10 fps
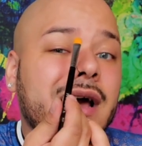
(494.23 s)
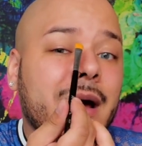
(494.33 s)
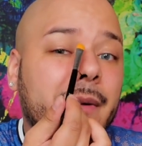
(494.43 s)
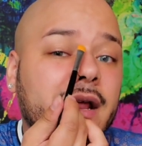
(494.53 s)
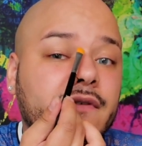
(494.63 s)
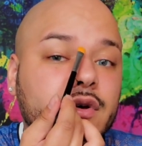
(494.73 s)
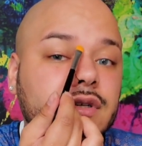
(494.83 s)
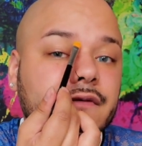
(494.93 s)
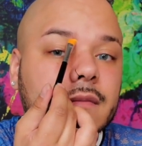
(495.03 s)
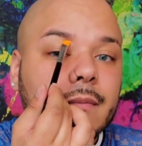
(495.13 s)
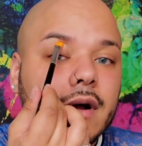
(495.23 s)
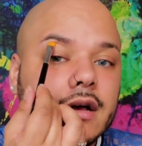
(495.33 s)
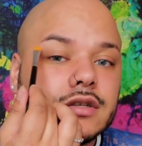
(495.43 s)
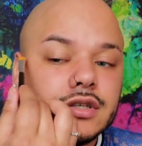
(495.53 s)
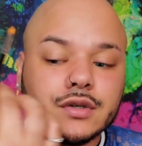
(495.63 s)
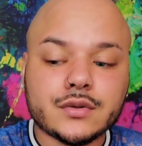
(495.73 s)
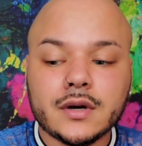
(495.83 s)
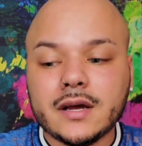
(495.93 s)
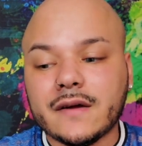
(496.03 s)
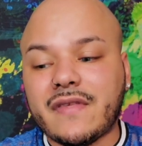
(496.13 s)
might even use it for my brows too,
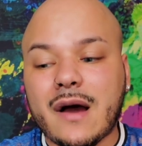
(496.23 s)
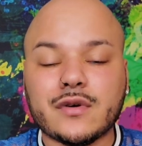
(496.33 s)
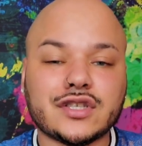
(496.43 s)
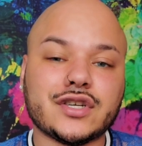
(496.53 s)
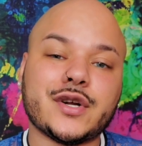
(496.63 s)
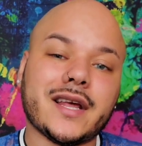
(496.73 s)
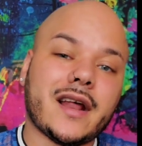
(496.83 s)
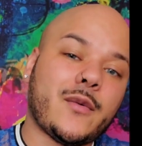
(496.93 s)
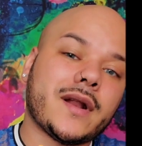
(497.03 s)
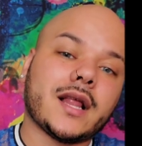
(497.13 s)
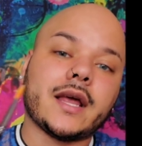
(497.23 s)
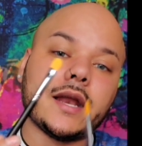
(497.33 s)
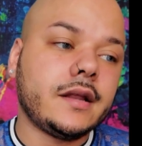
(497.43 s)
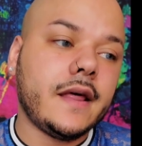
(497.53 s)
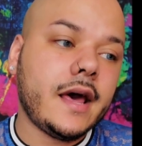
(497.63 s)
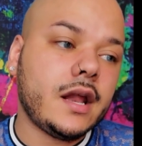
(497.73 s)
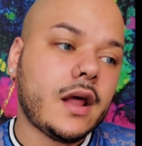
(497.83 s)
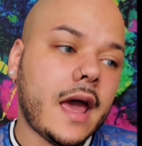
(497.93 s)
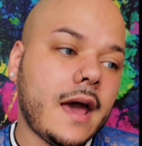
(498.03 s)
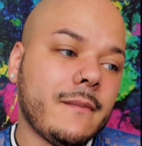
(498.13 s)
if that one's dirty and I don't want to clean it. Then
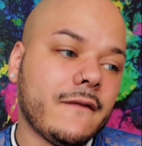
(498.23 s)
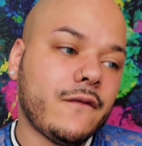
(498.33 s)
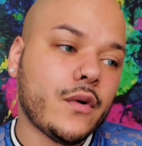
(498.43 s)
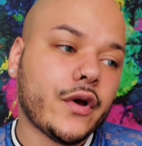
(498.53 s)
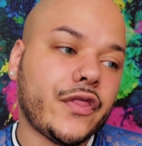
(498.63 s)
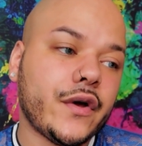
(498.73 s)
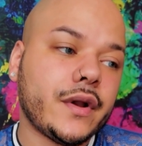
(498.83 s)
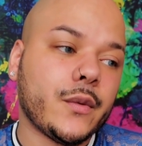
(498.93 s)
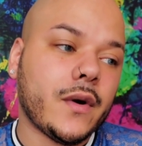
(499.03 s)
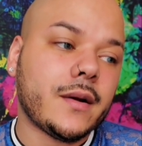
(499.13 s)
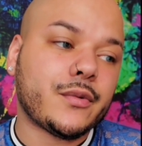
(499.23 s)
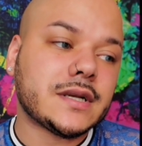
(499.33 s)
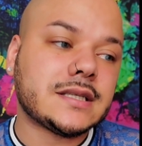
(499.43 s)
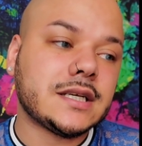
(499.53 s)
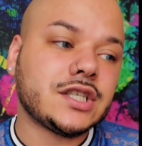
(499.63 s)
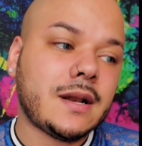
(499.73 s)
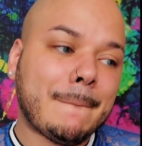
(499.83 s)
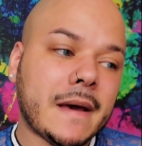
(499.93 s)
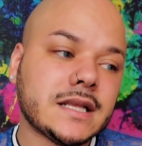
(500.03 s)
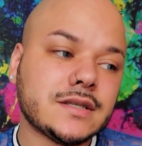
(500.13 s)
M431 Precision
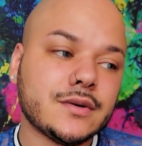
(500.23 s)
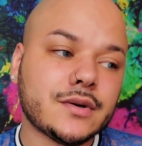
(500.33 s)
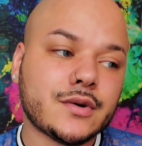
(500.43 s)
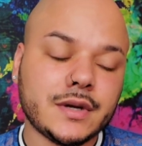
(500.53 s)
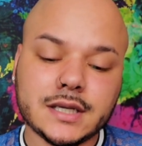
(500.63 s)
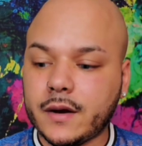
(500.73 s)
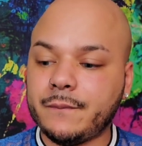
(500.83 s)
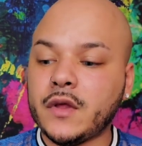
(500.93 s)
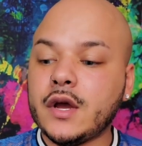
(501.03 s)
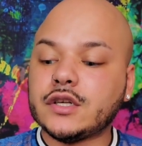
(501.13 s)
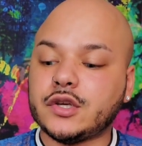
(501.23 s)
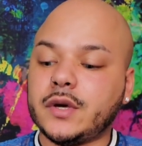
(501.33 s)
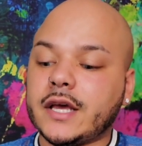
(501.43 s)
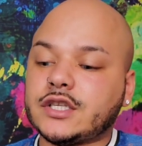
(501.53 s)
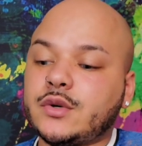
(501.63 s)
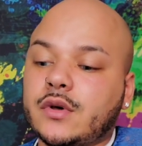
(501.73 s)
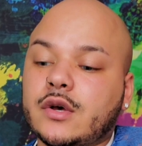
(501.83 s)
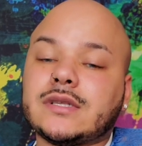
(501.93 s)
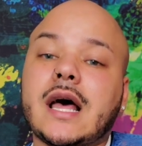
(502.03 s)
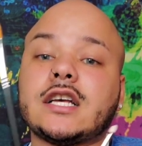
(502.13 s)
Pencil Crease. So you get two of
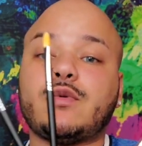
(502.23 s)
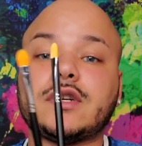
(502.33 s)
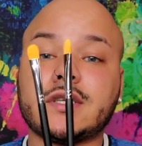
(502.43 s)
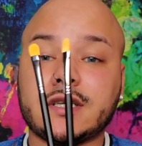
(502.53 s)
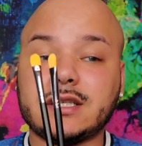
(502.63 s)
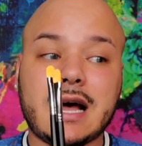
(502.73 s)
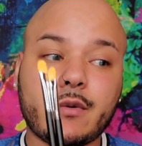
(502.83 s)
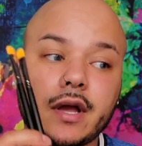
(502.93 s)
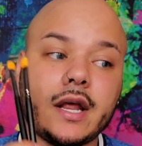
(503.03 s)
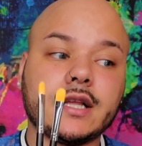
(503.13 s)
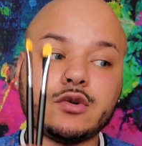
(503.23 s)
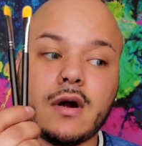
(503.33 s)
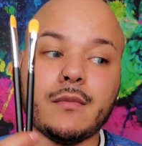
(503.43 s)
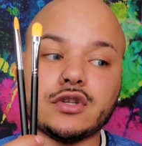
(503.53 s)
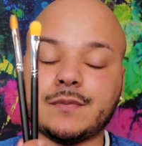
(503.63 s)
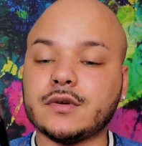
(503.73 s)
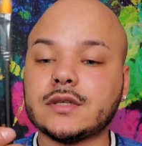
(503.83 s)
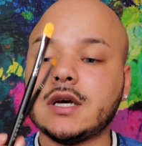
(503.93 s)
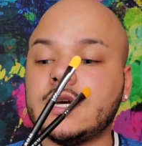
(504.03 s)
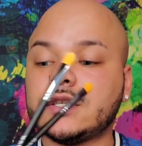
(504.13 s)
those lash brushes. Now we're getting into our
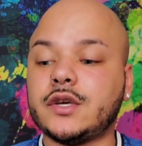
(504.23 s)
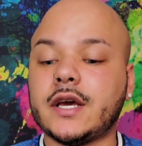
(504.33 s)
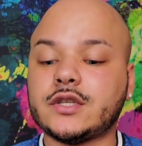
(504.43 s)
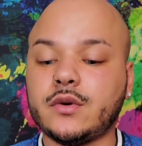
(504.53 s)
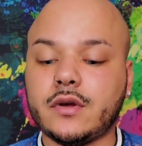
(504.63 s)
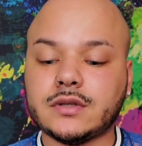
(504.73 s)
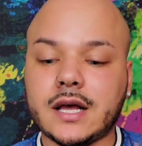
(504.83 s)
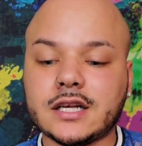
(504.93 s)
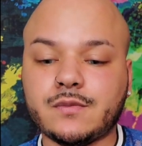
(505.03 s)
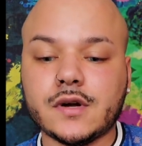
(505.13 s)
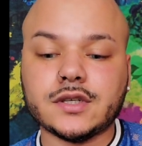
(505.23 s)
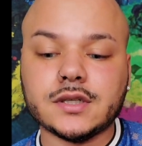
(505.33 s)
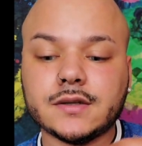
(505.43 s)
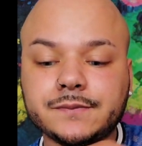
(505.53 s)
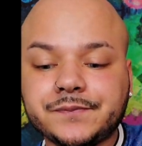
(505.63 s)
multiples. So you get two of those lash brushes.